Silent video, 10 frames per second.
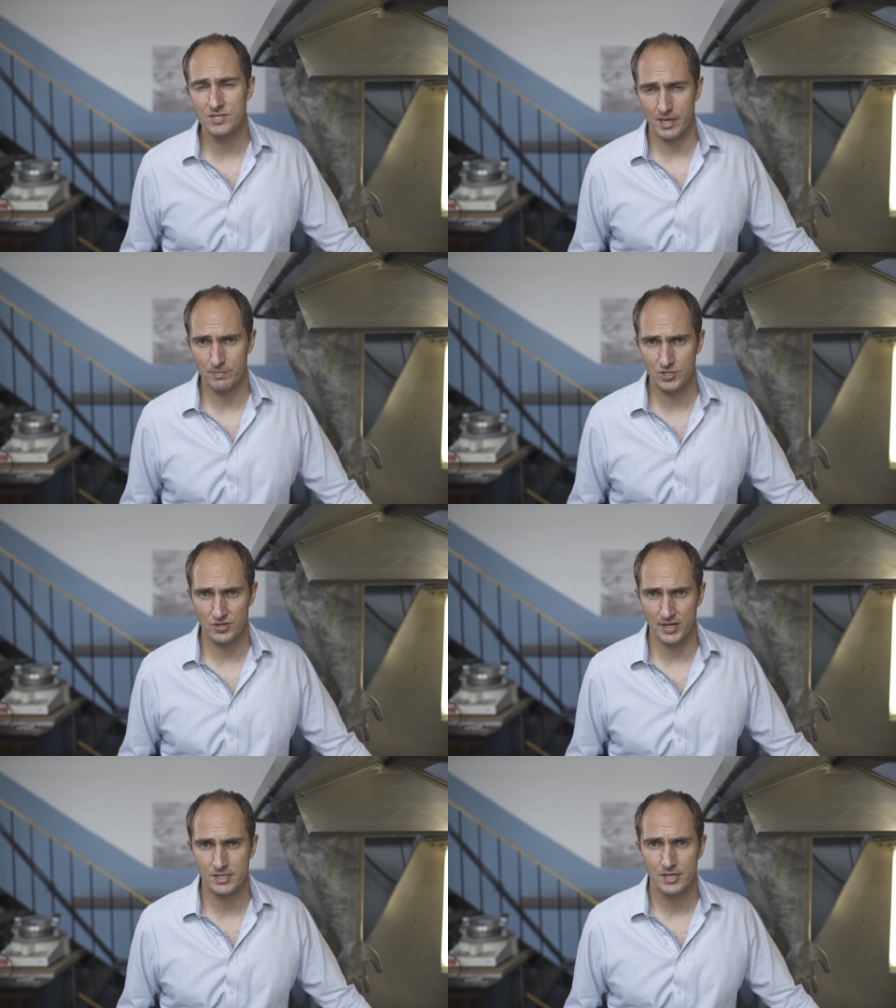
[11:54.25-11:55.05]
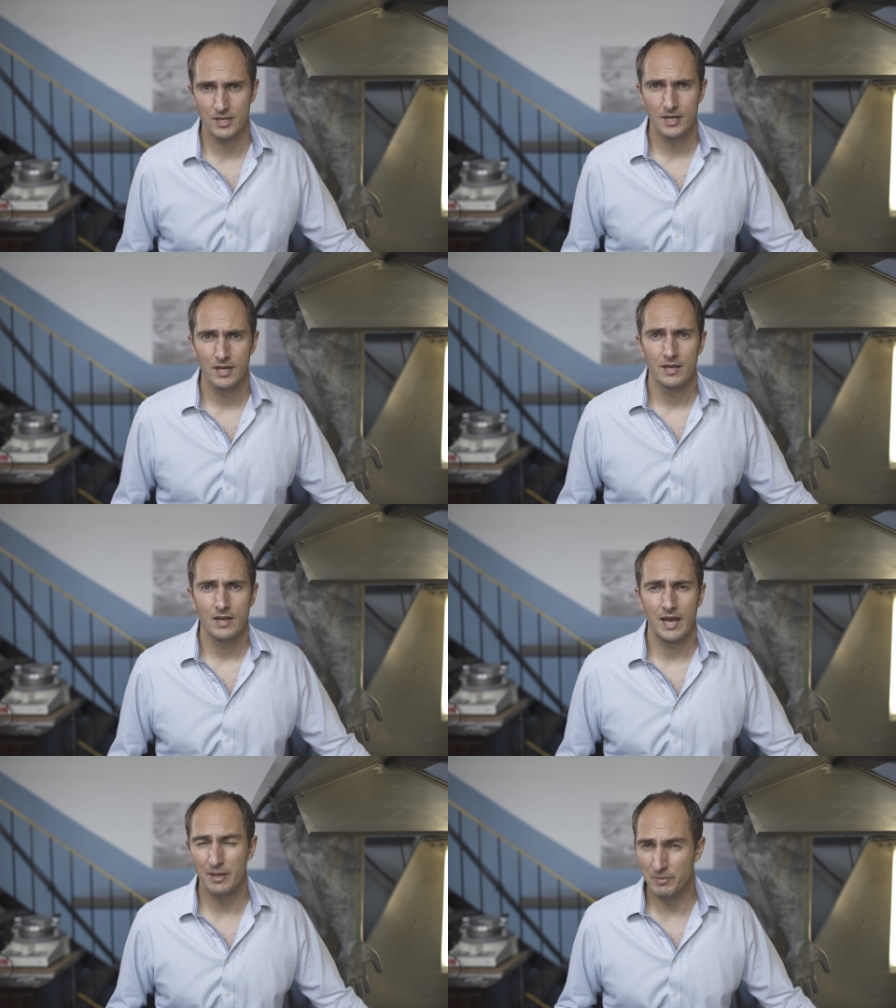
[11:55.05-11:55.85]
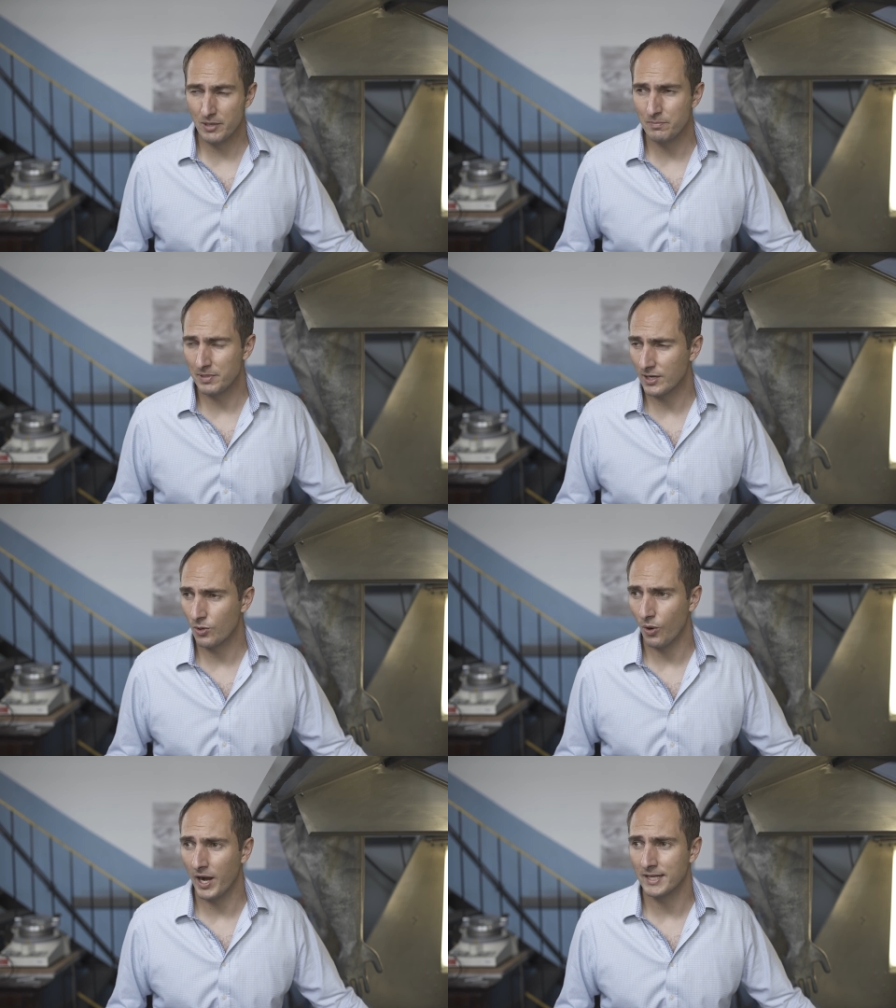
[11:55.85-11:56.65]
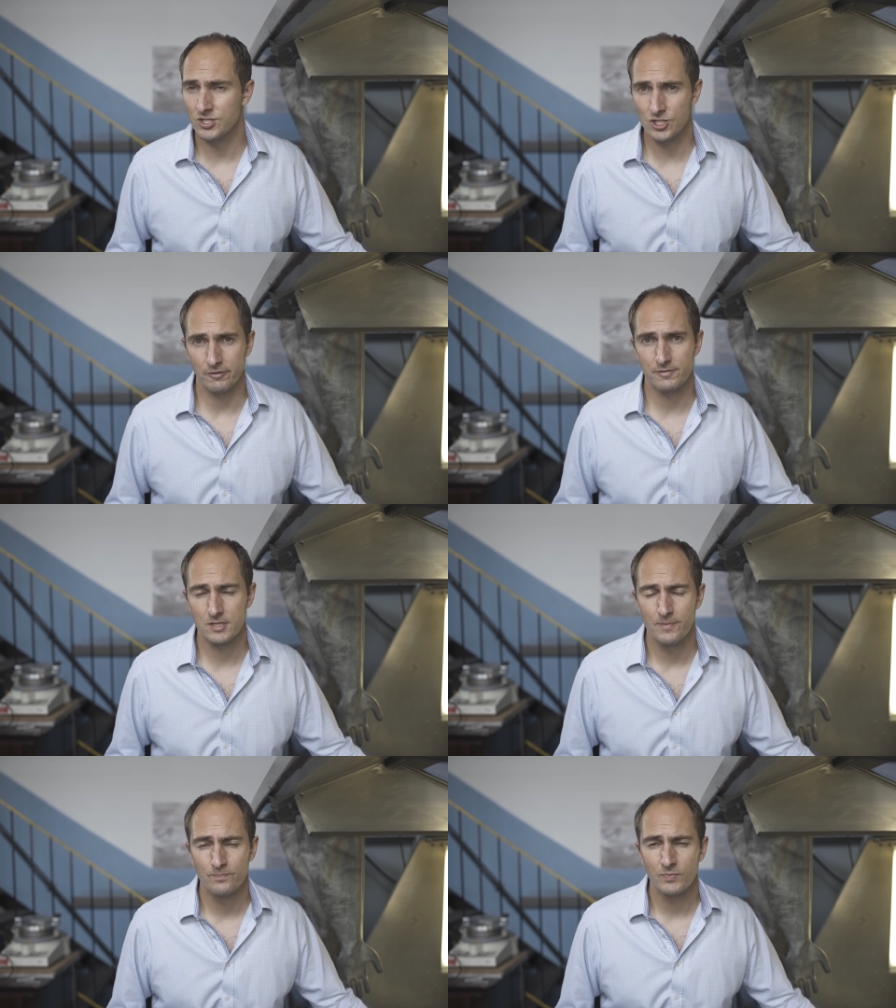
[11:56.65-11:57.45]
substrate, aluminium being quite soft.